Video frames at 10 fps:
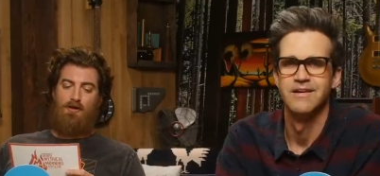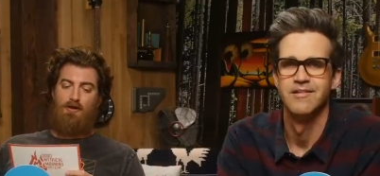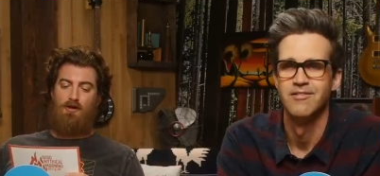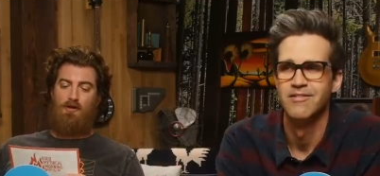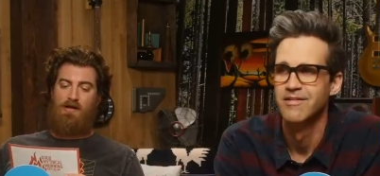
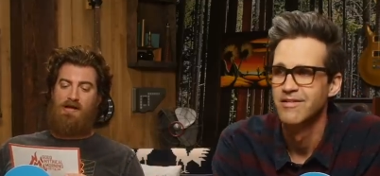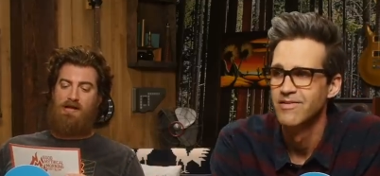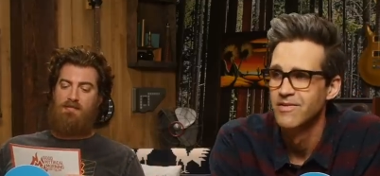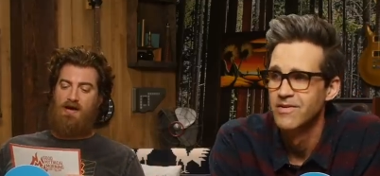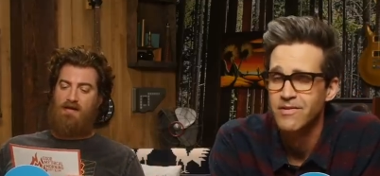
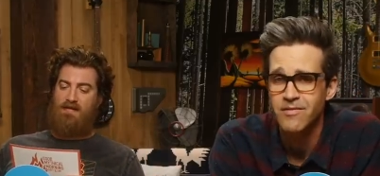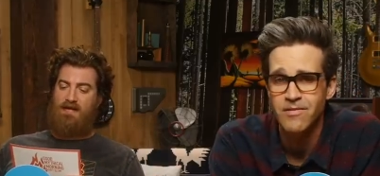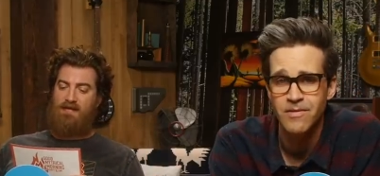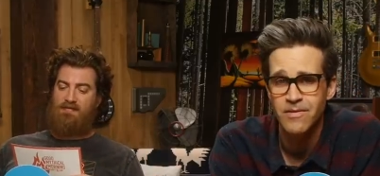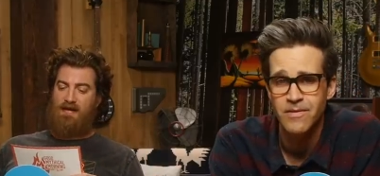Speaker 1: Louis
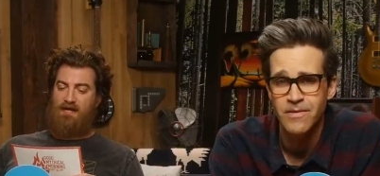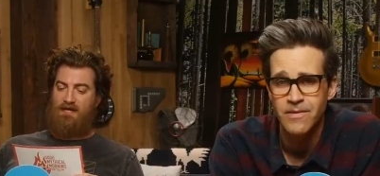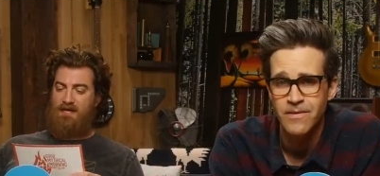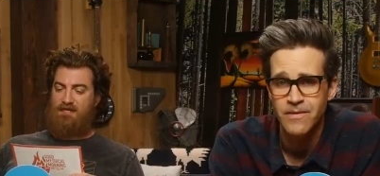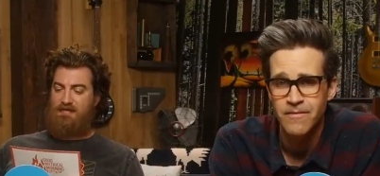Marie
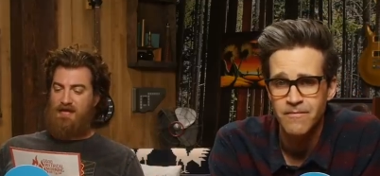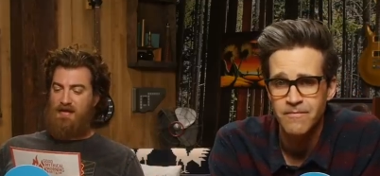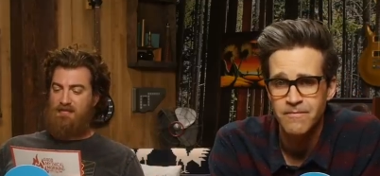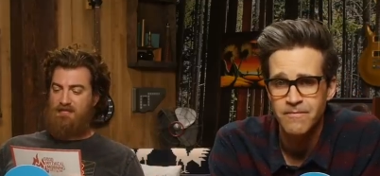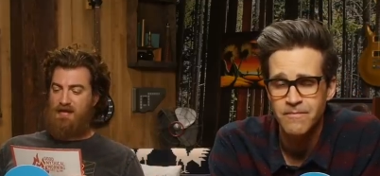Therese
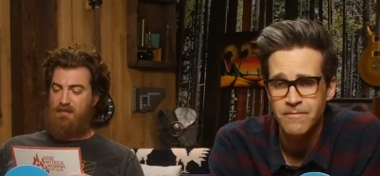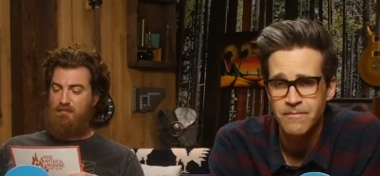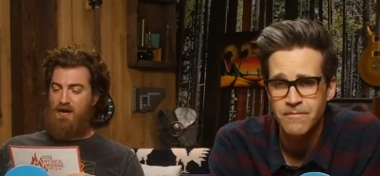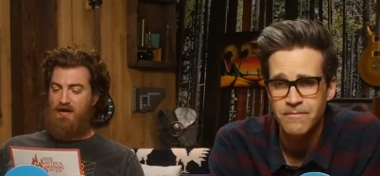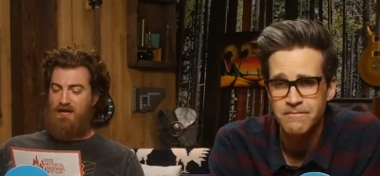de
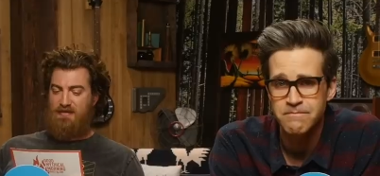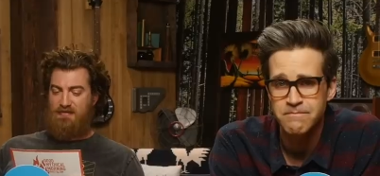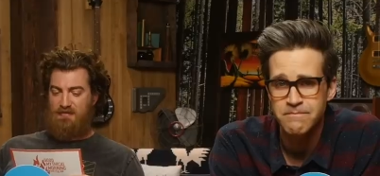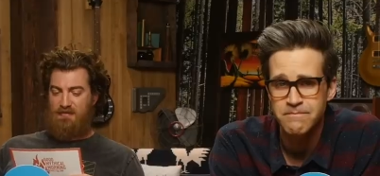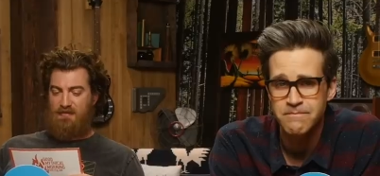Saint
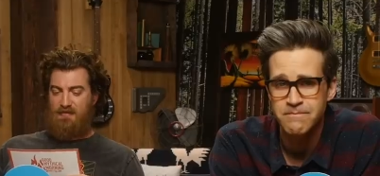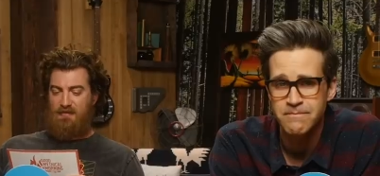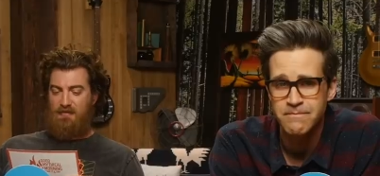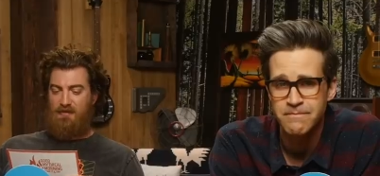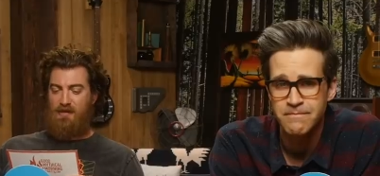Marie's
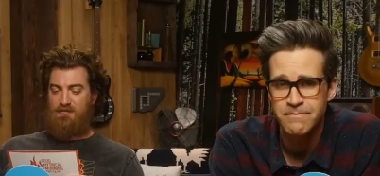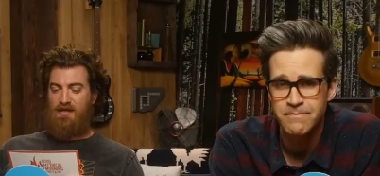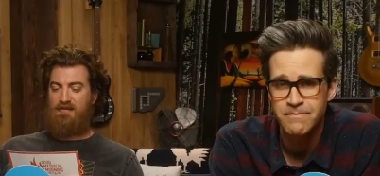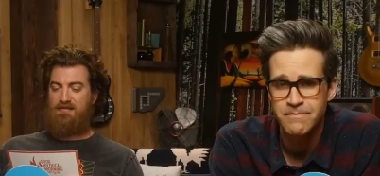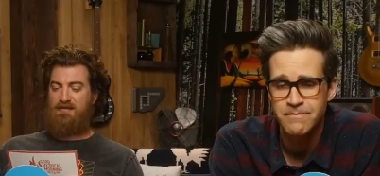
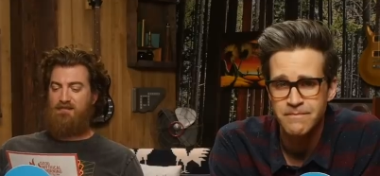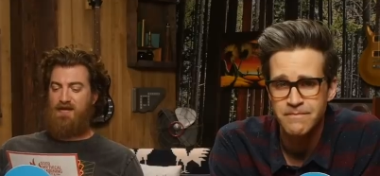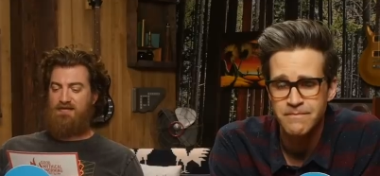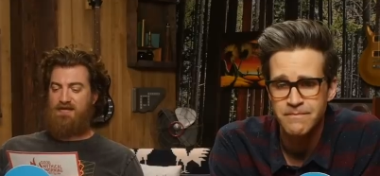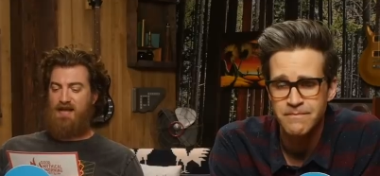Comtesse de
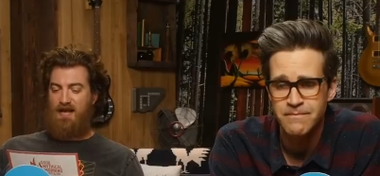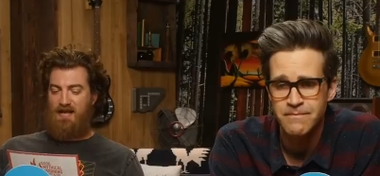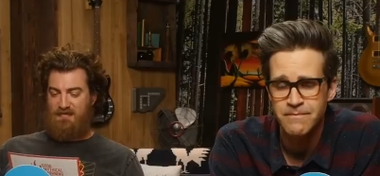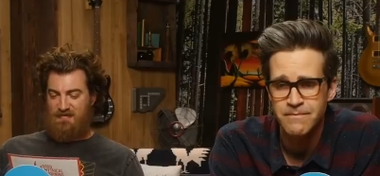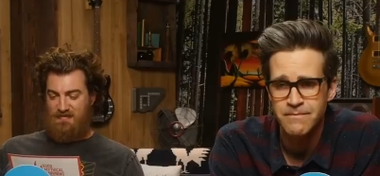
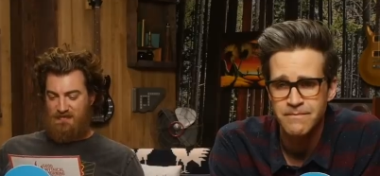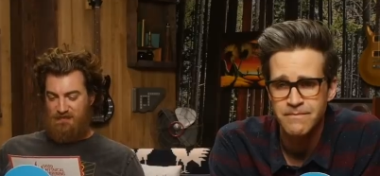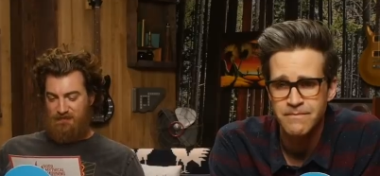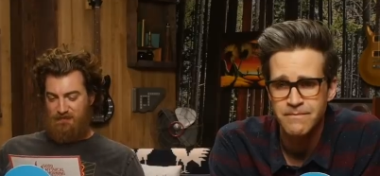Veselis.